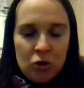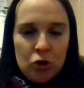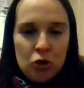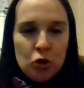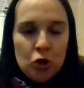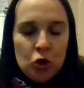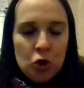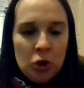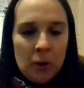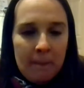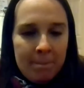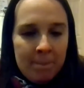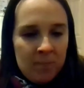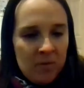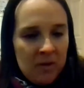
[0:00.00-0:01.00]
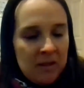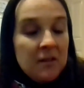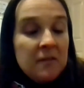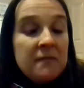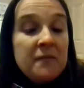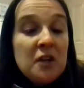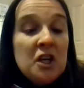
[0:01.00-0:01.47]
you're in
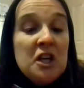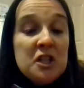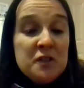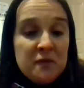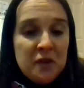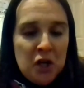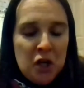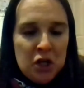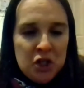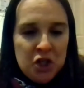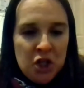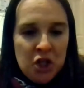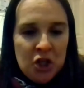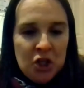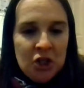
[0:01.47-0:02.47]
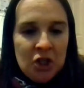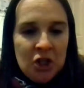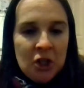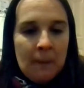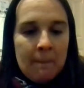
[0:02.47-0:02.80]
the first version